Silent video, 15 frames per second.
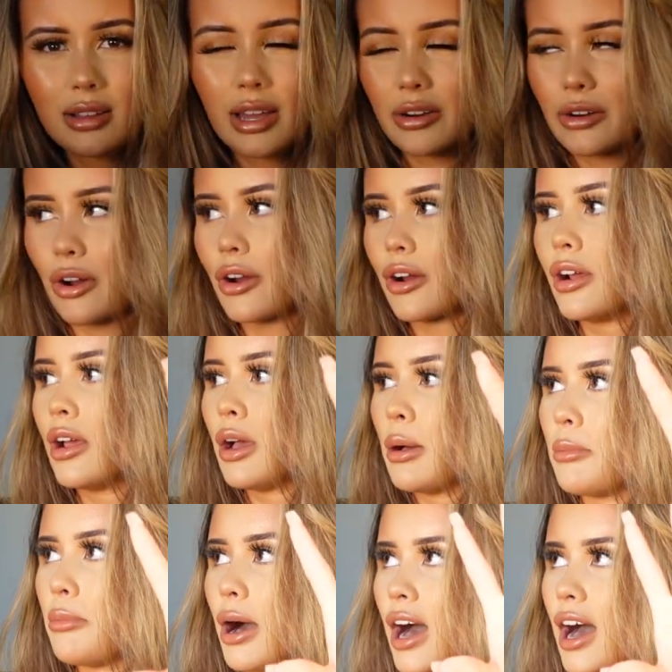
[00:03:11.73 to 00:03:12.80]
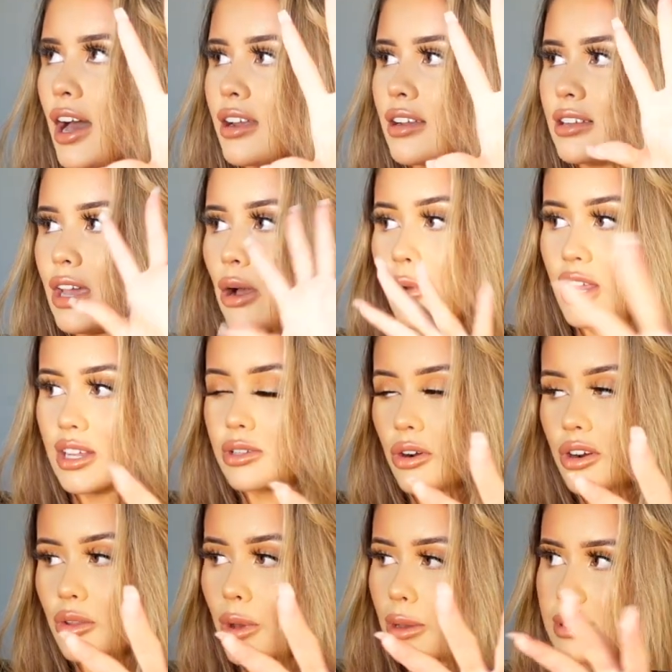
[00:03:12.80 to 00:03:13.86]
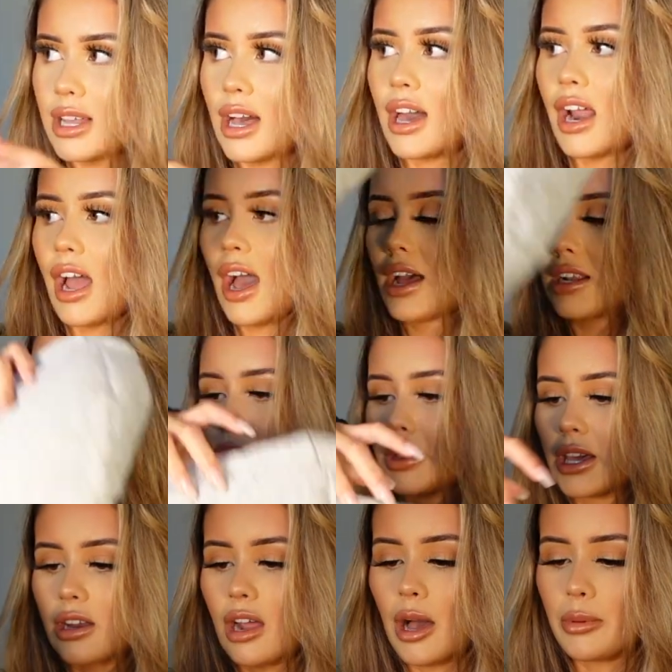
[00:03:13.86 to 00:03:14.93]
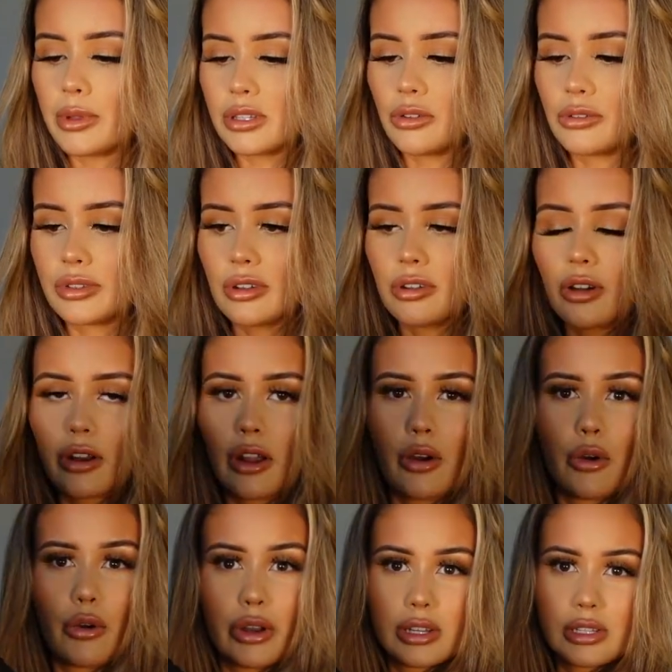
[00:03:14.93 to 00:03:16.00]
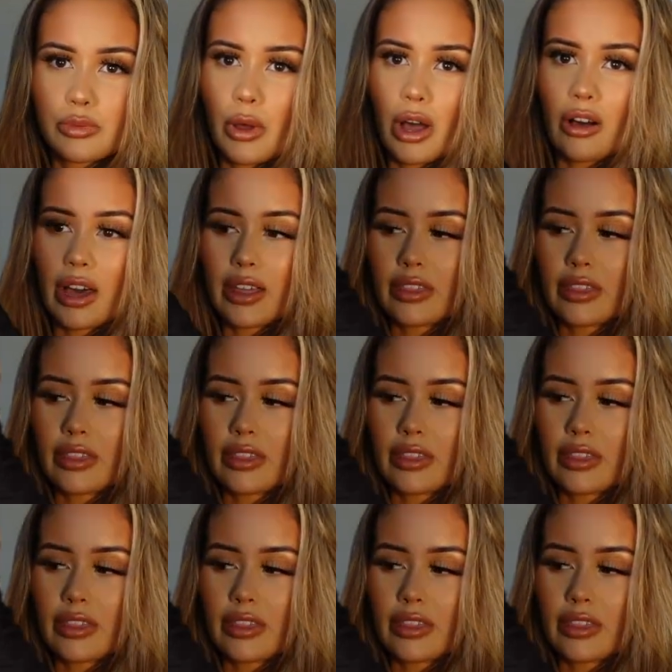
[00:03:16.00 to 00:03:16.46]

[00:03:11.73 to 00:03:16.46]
I don't know. But yeah, when I saw it on the website, I had to pick it up. It's also got a hood as well.